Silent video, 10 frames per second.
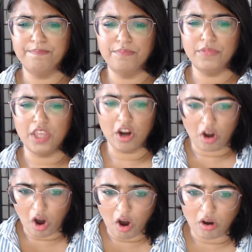there
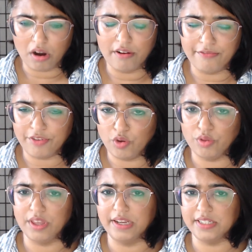are a few
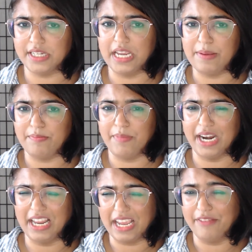things to keep in
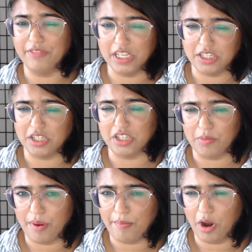mind. Like if this is going
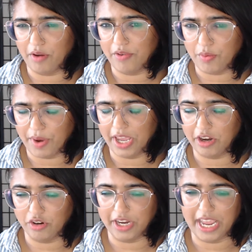to be part of your
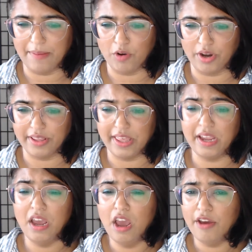regular game or anything,
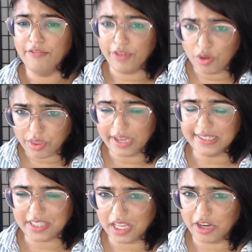few
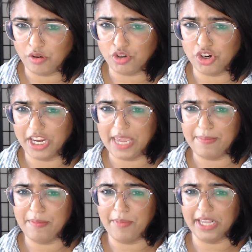things that you should keep
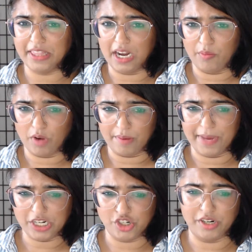in mind that I want to
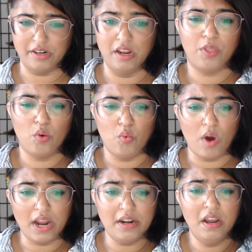mention.
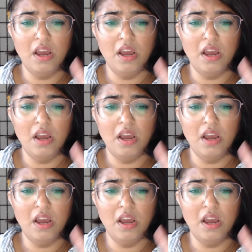One,